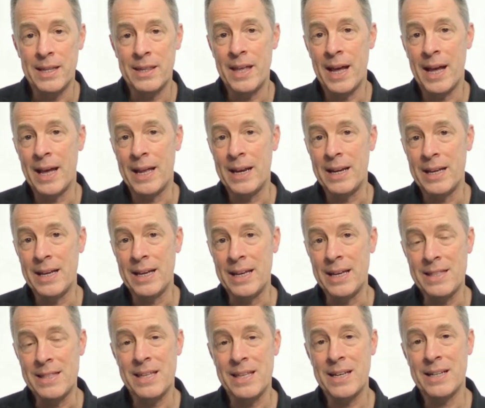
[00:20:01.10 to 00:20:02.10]
that he
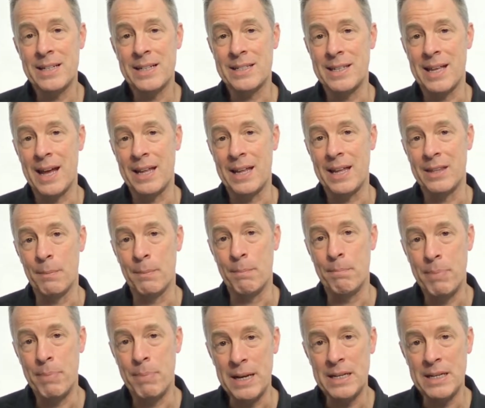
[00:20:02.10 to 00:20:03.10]
thinks that the
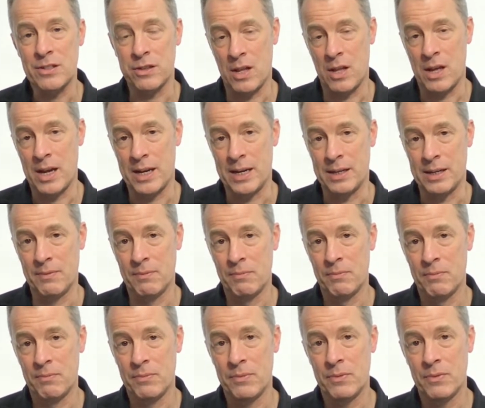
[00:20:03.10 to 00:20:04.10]
baseline
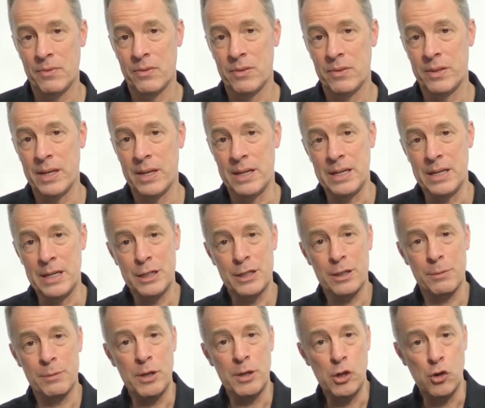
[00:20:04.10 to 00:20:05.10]
that needs
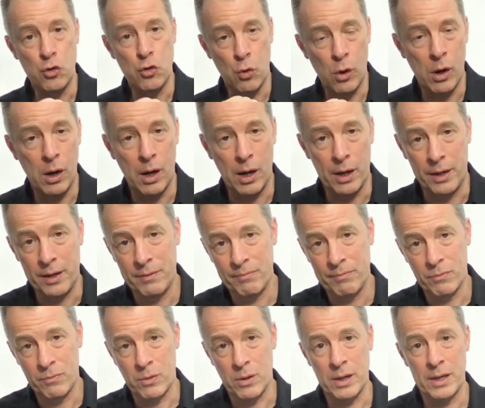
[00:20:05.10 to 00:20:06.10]
to be drawn,
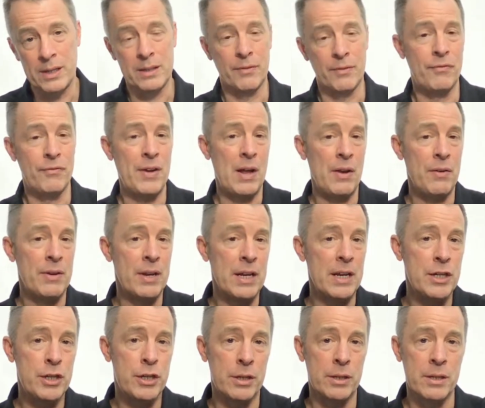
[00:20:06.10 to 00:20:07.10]
right? The
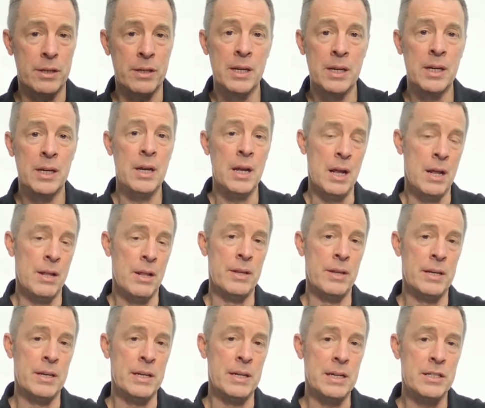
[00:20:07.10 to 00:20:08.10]
foundation
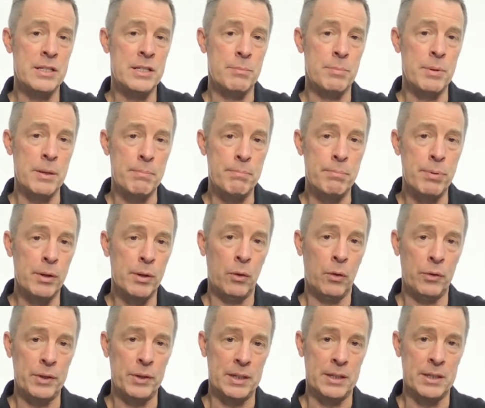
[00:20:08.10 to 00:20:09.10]
that needs to be
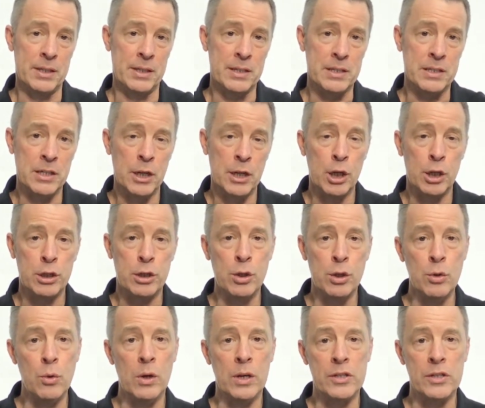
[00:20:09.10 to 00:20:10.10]
built is
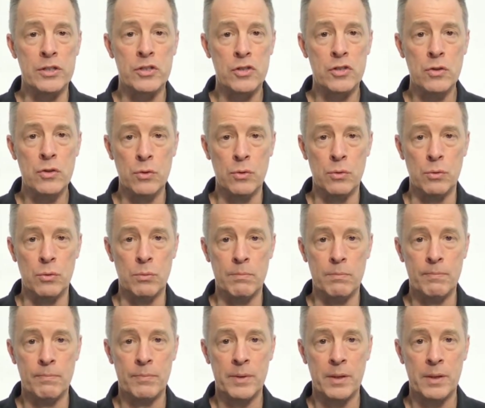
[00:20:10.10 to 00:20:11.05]
to assume